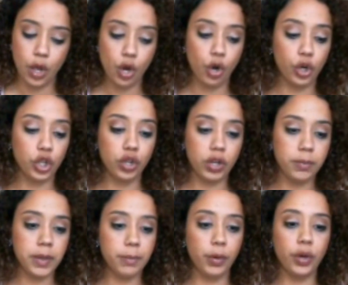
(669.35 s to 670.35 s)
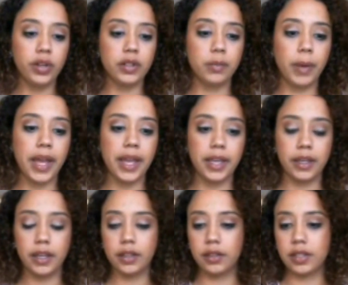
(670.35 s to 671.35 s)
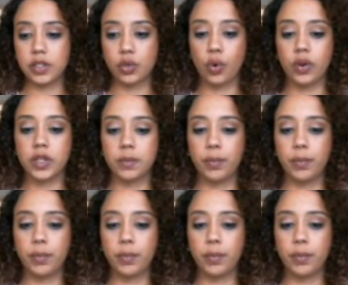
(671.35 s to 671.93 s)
Or you could be burdened by this Taurus